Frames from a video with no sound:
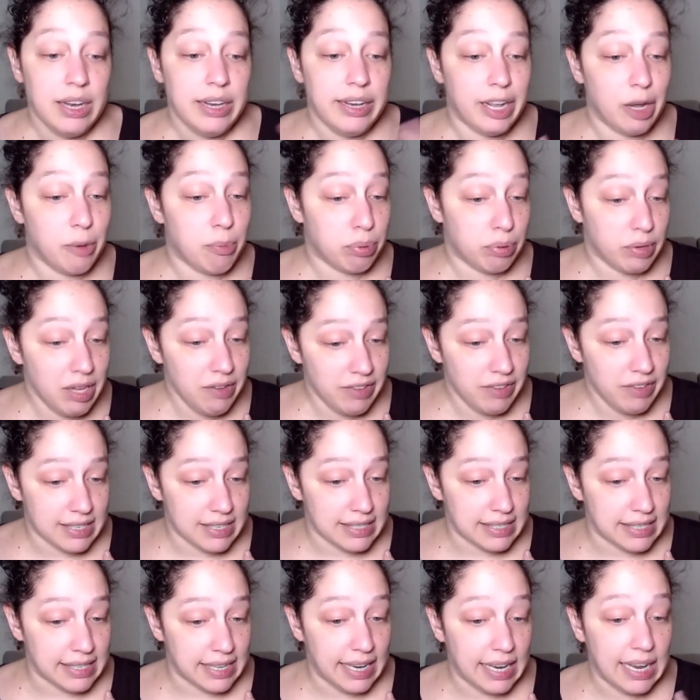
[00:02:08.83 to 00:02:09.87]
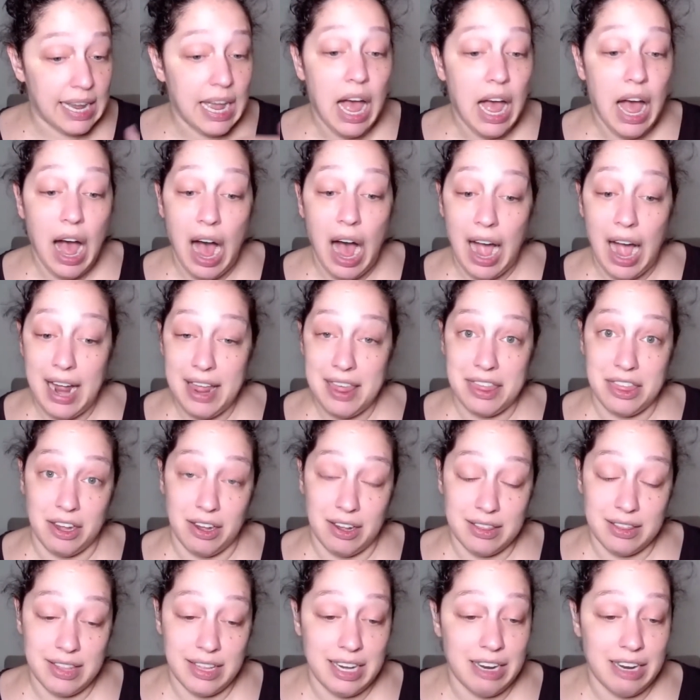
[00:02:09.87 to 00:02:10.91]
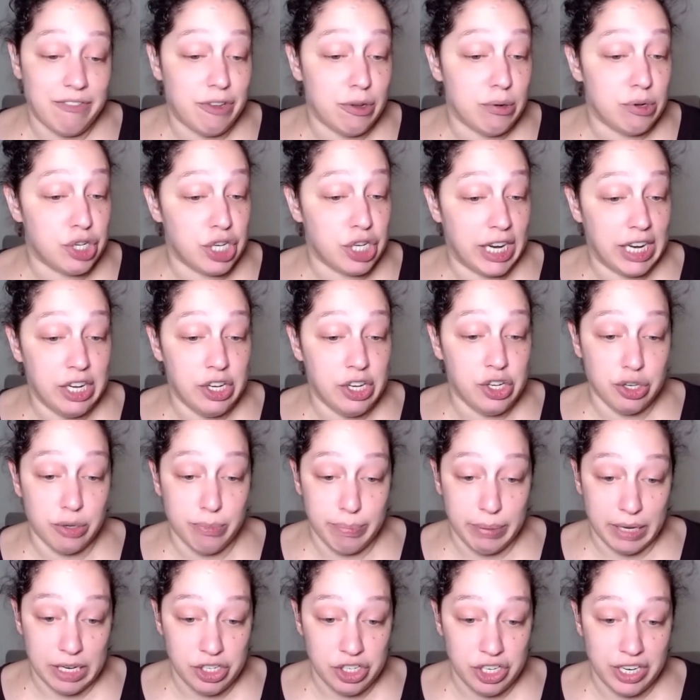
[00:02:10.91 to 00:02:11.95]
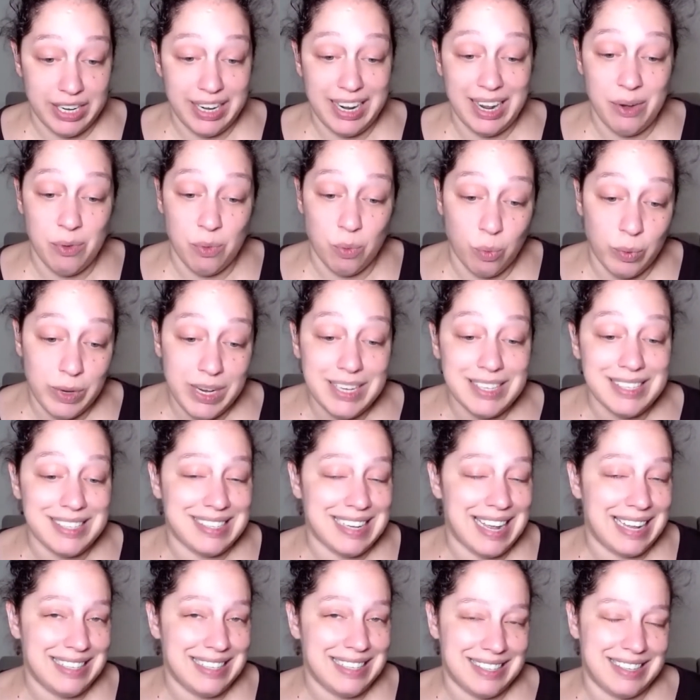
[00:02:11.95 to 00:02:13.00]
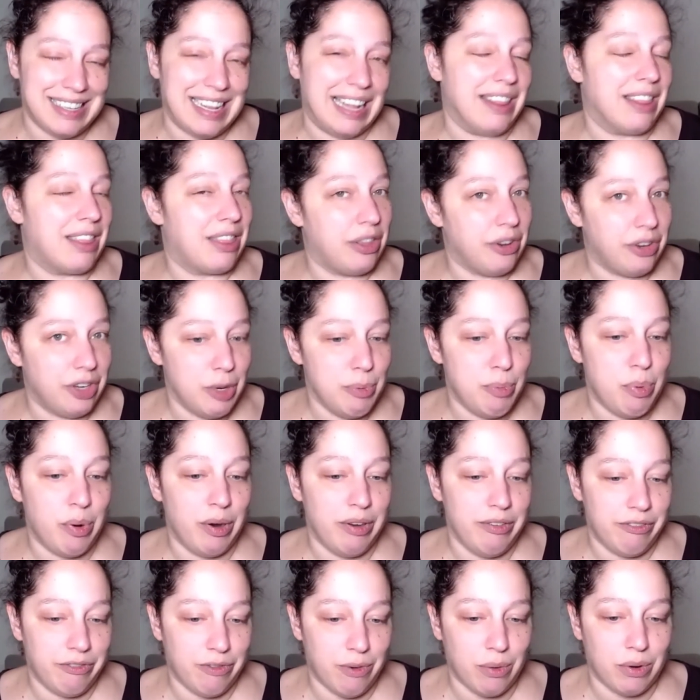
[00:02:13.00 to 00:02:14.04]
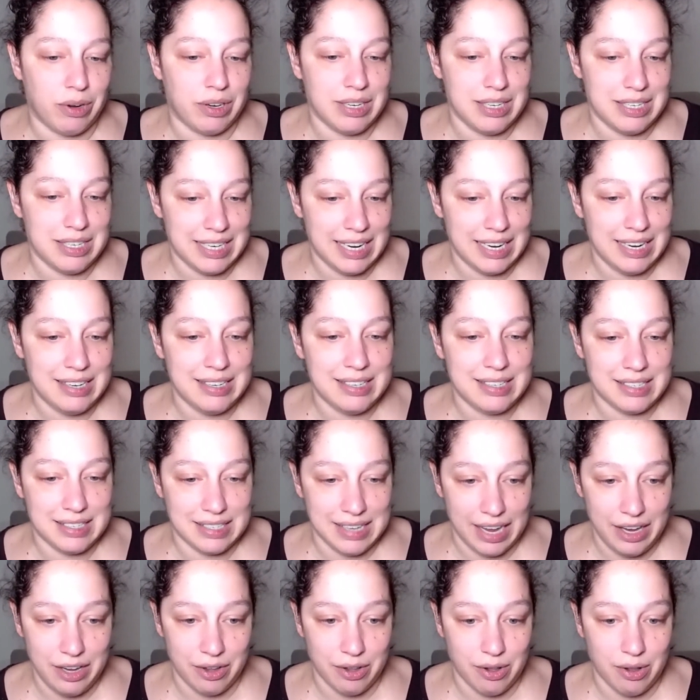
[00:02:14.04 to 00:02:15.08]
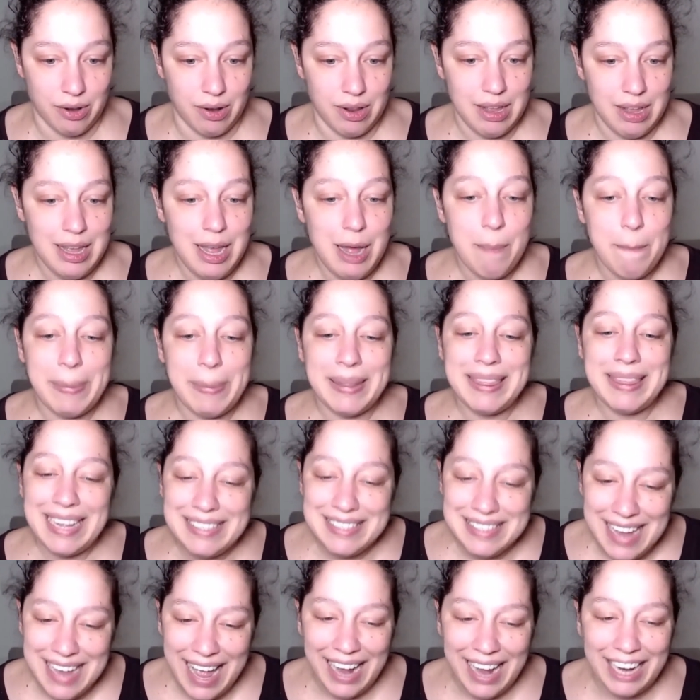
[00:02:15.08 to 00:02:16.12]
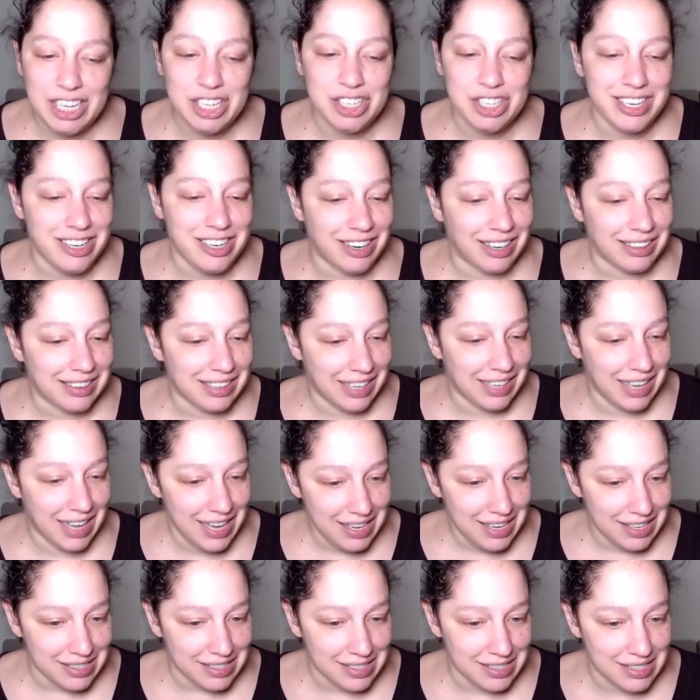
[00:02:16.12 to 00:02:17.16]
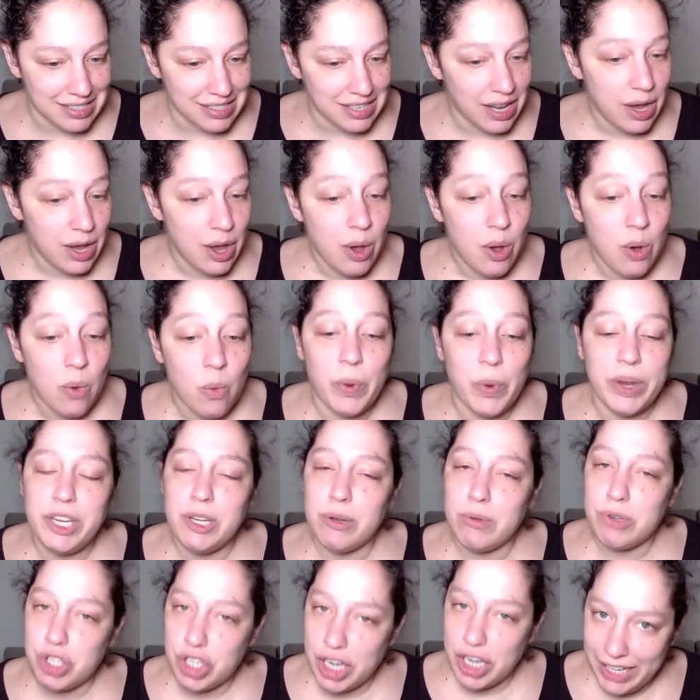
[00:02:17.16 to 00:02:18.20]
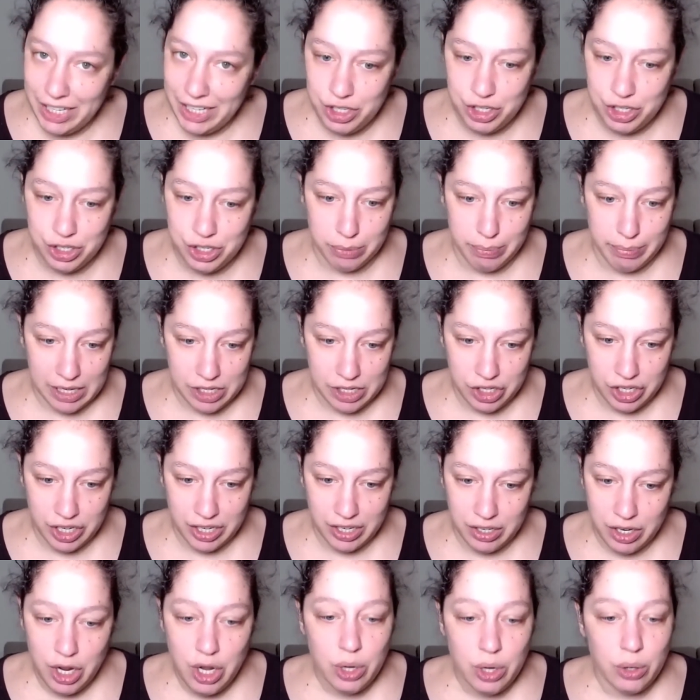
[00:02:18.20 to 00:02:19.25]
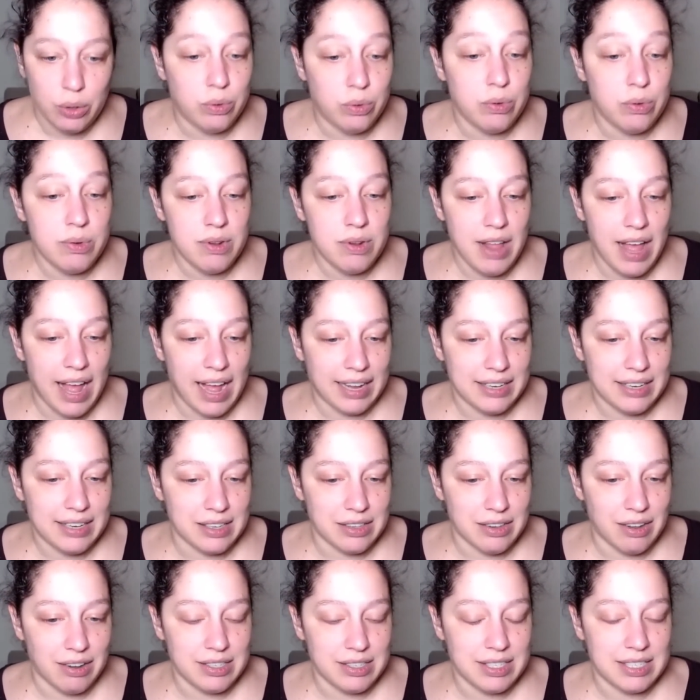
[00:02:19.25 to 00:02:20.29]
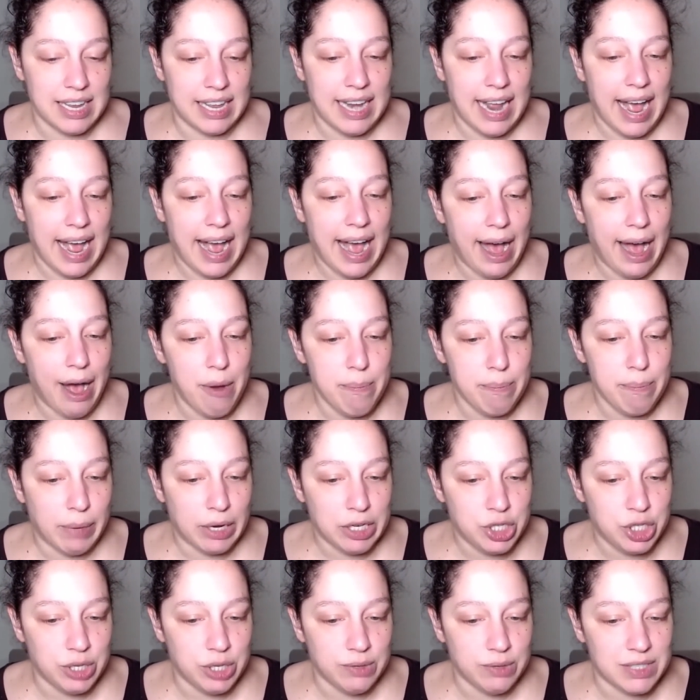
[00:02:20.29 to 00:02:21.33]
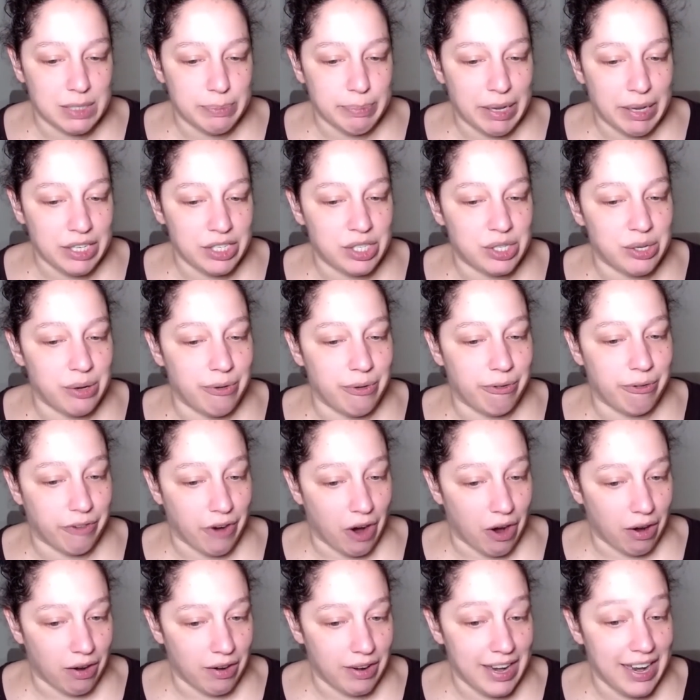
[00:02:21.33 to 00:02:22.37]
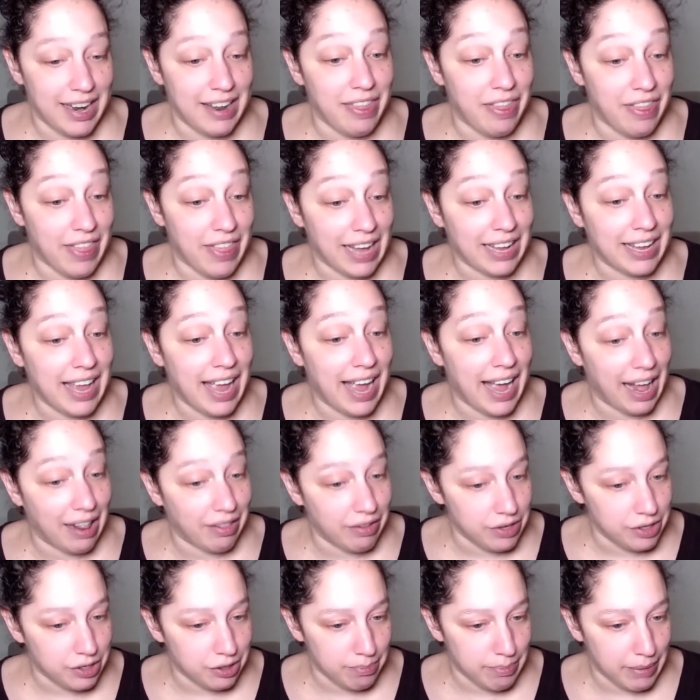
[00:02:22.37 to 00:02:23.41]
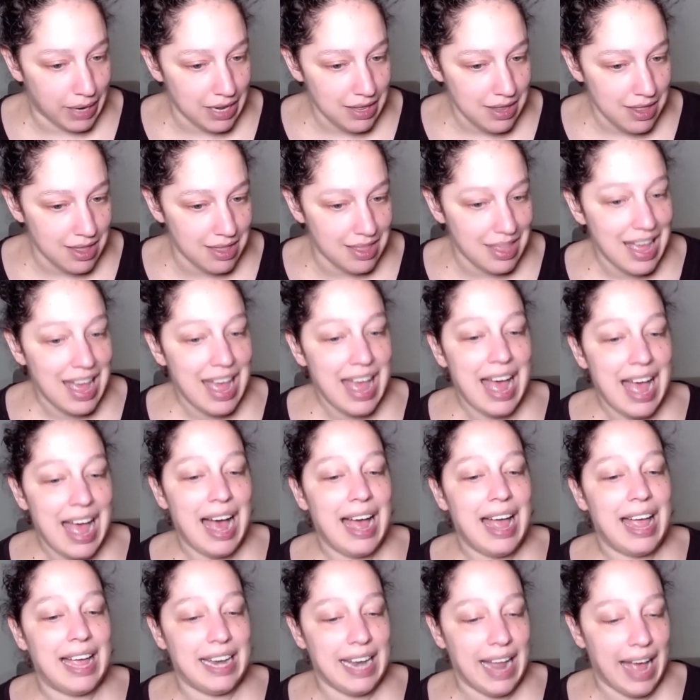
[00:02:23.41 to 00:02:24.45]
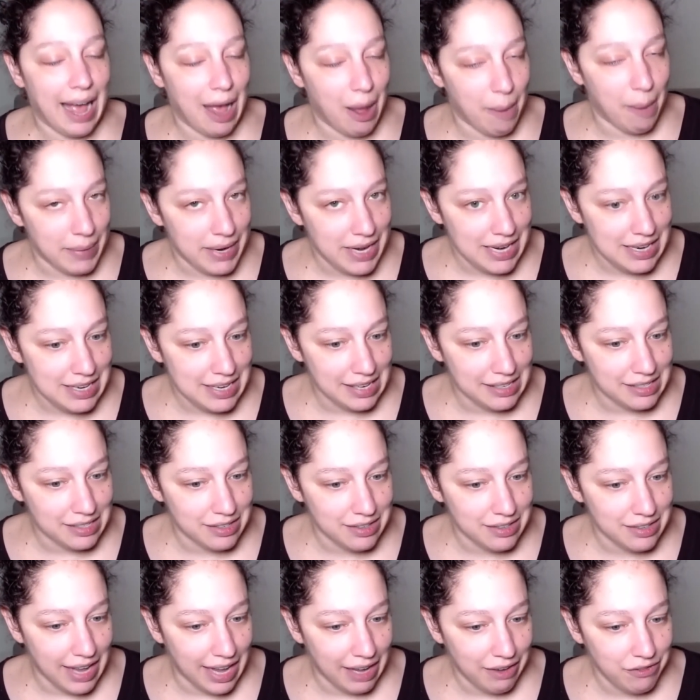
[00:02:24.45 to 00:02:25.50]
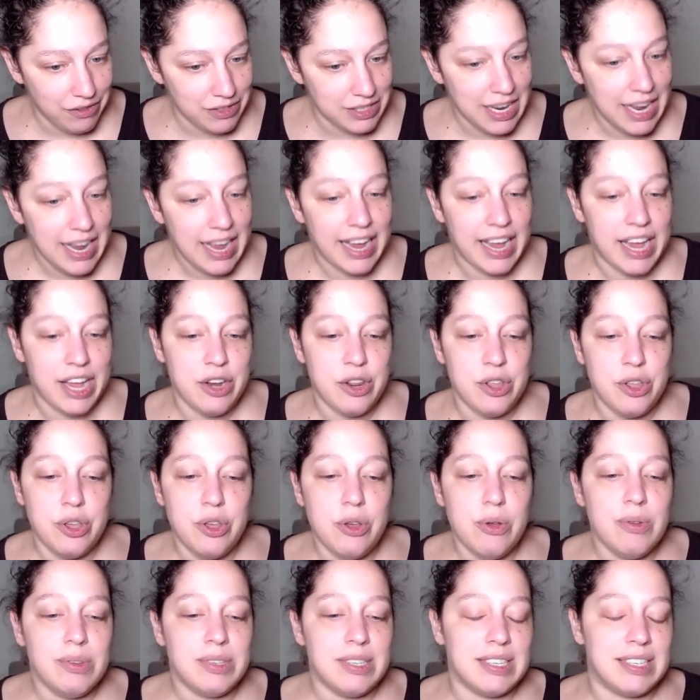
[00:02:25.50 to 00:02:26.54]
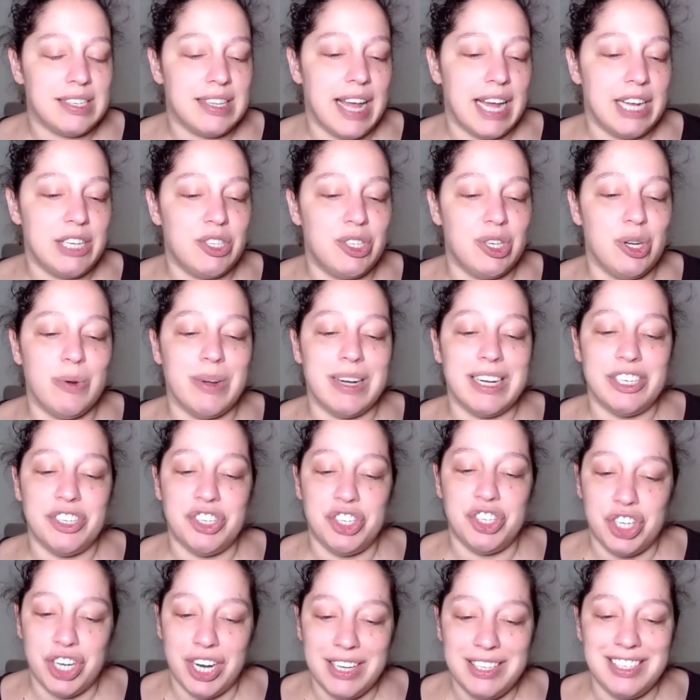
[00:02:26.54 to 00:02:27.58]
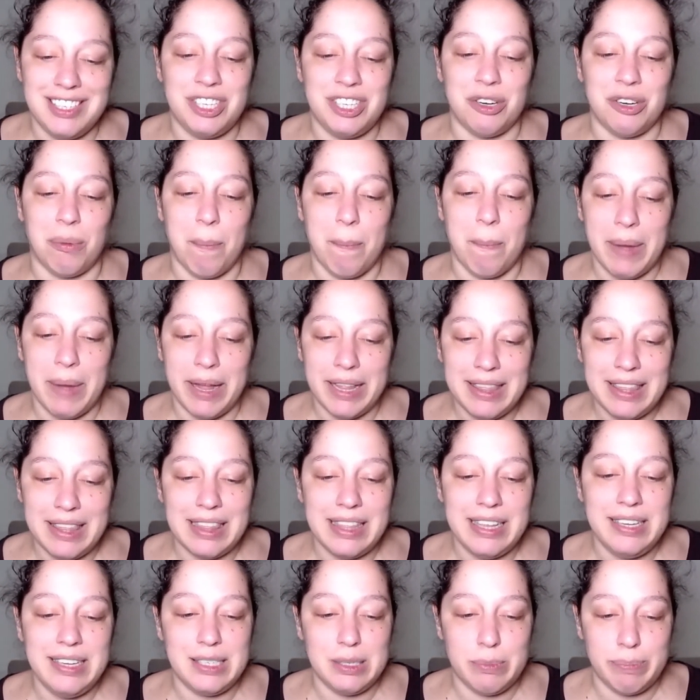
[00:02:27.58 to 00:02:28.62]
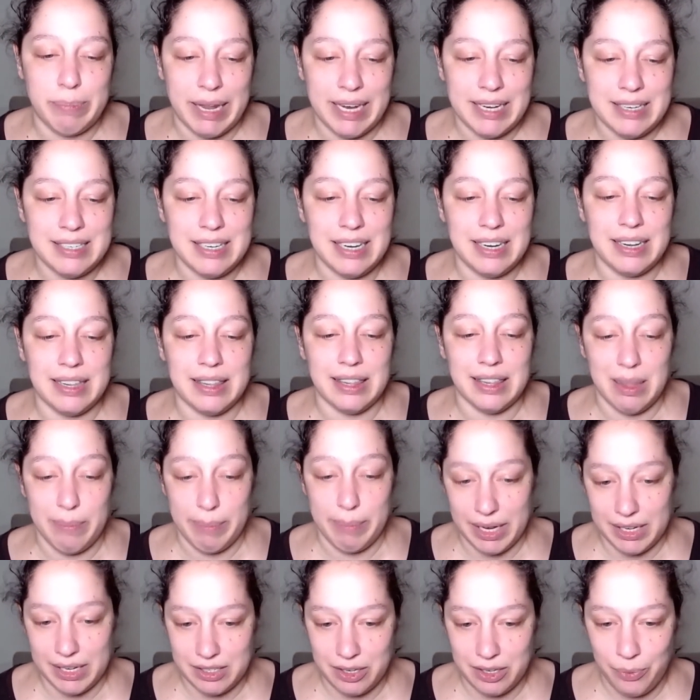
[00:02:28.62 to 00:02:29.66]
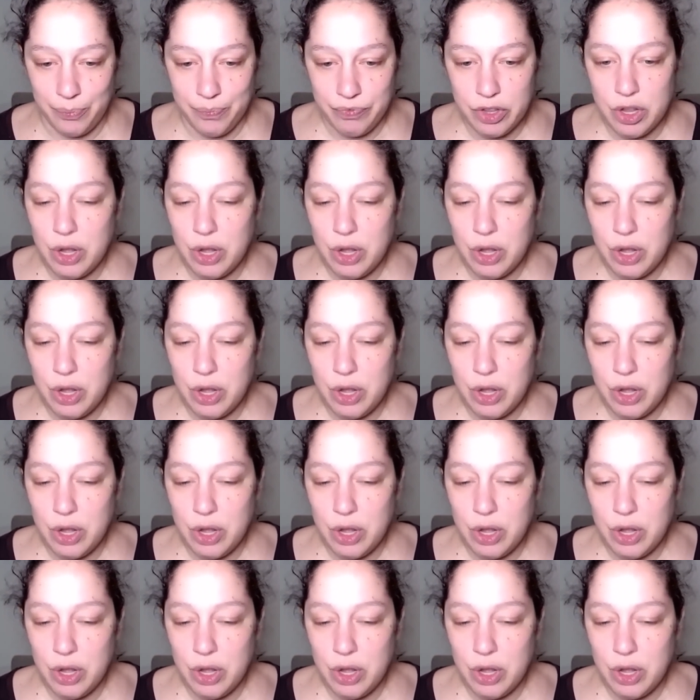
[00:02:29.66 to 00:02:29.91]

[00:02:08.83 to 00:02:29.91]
Now, previously, I thought that if you change your budget, it resets that thirty point four day cycle. But that's actually not the case. When you change your budget, Google Ads looks at how much you've spent so far in that calendar month and how many days are left, and uses that to adjust your monthly spending limit.